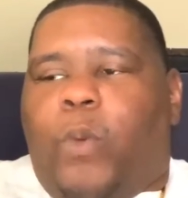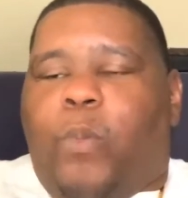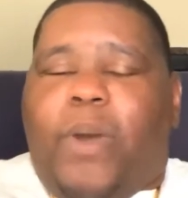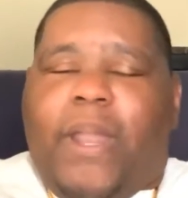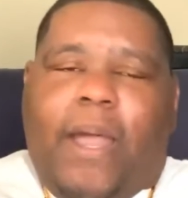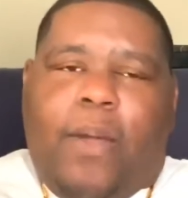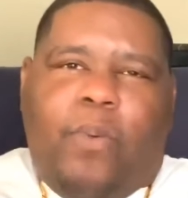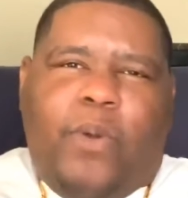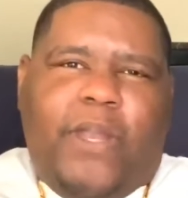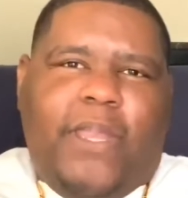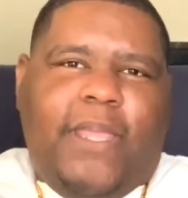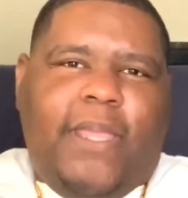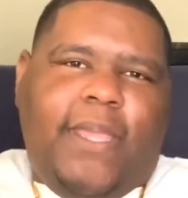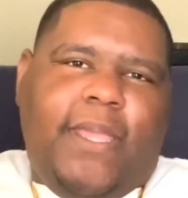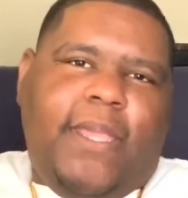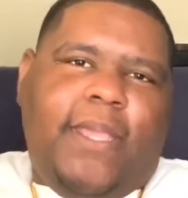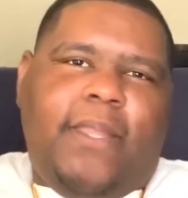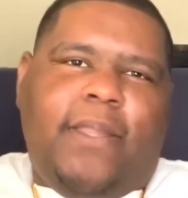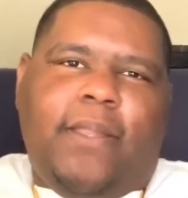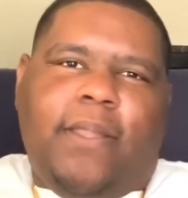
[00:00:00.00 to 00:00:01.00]
what I want to
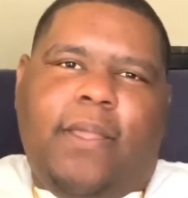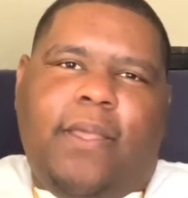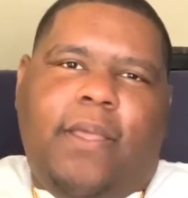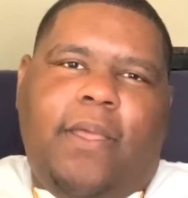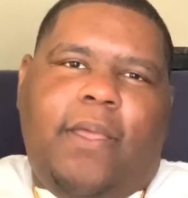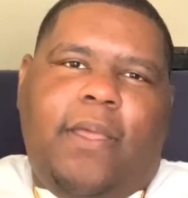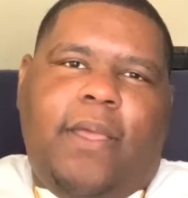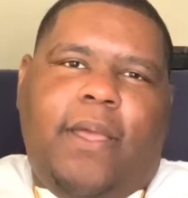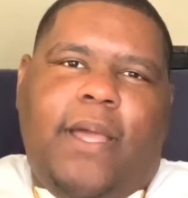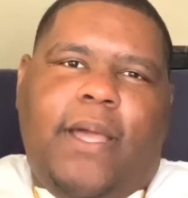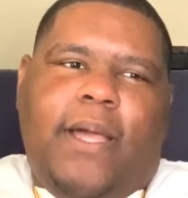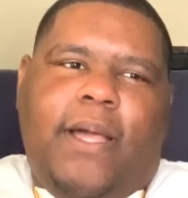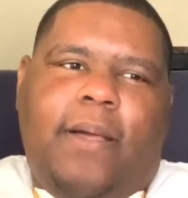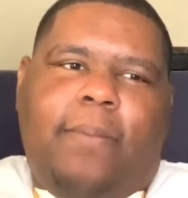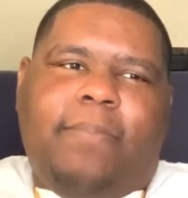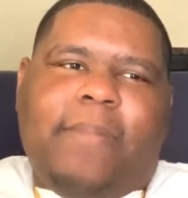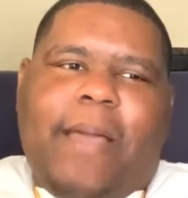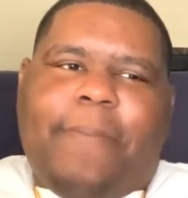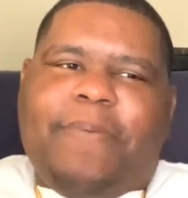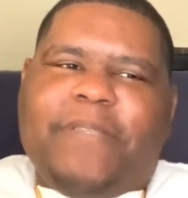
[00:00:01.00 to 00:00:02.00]
eat,
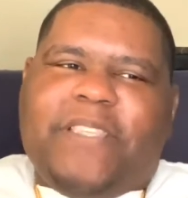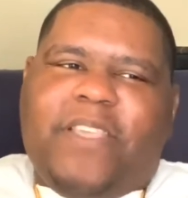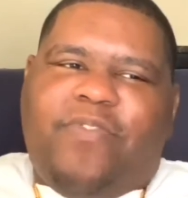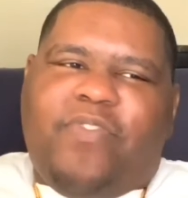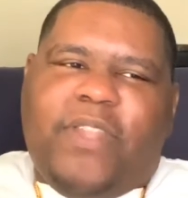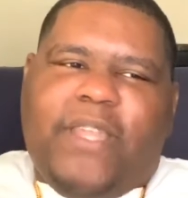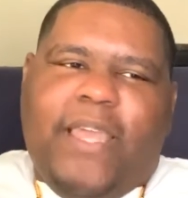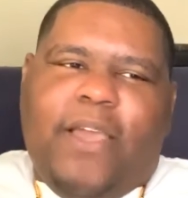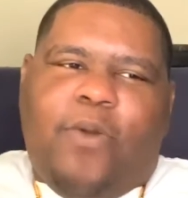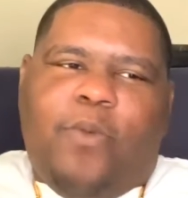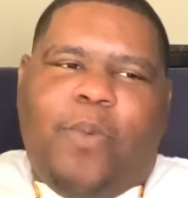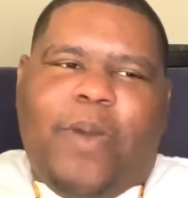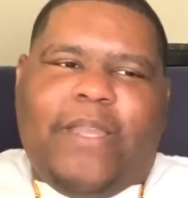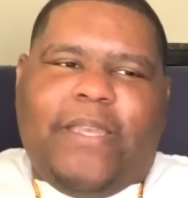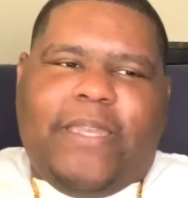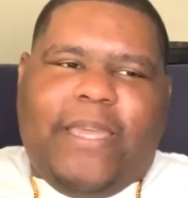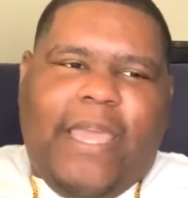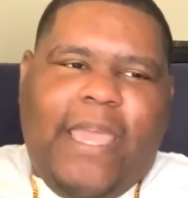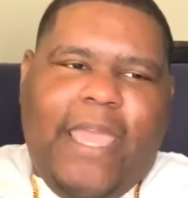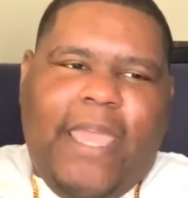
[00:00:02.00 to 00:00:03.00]
not specifically on
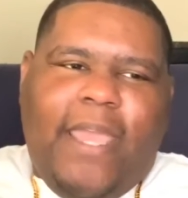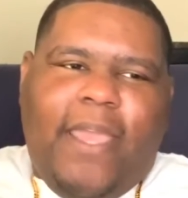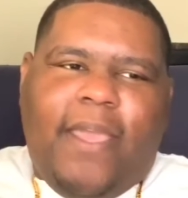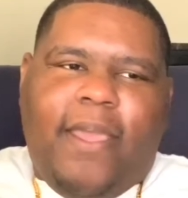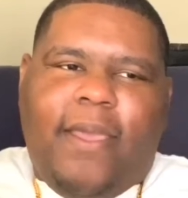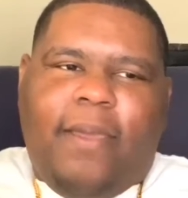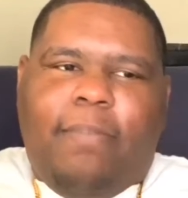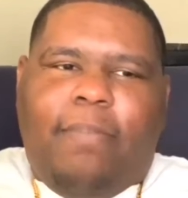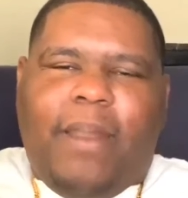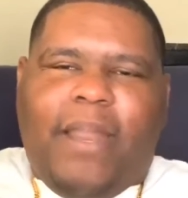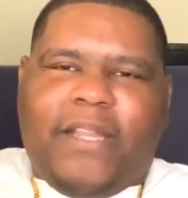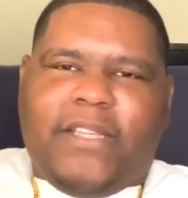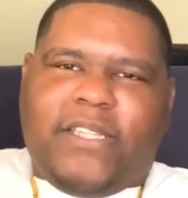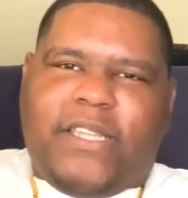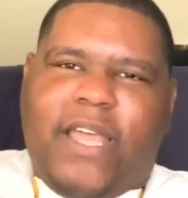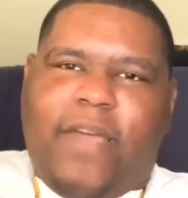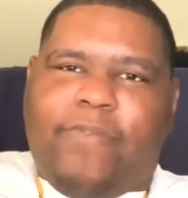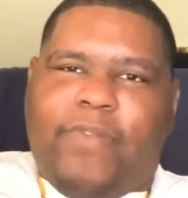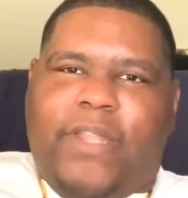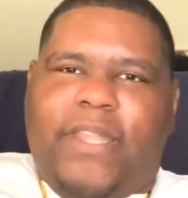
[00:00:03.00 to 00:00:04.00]
what day, but I
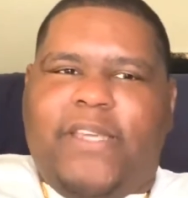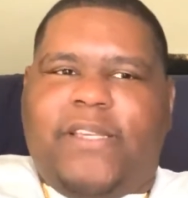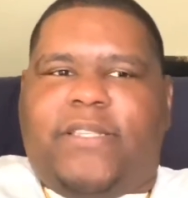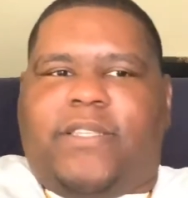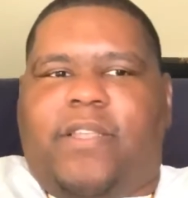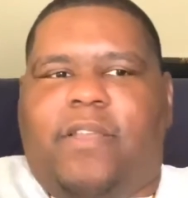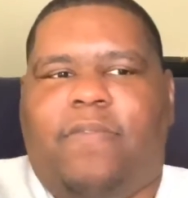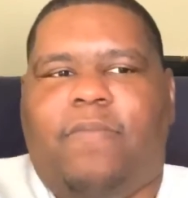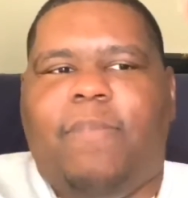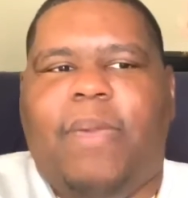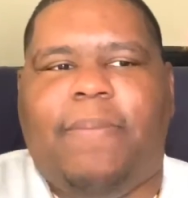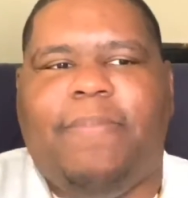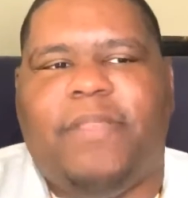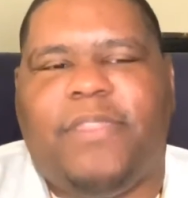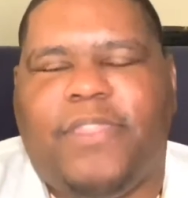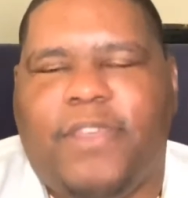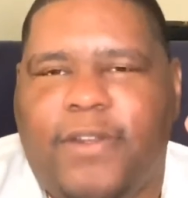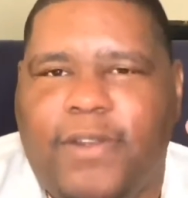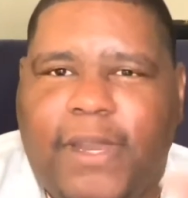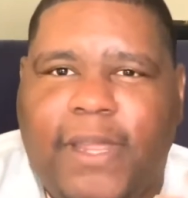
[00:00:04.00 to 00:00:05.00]
just have a list of
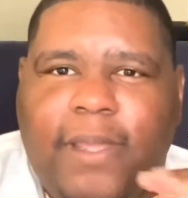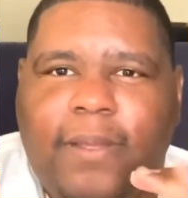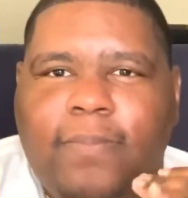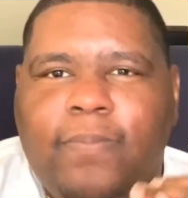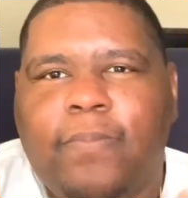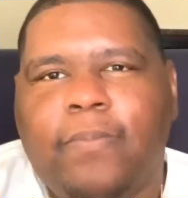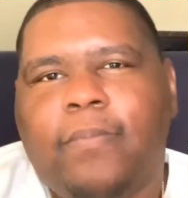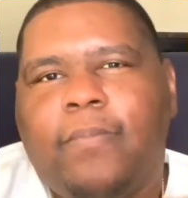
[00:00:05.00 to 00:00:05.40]
maybe 30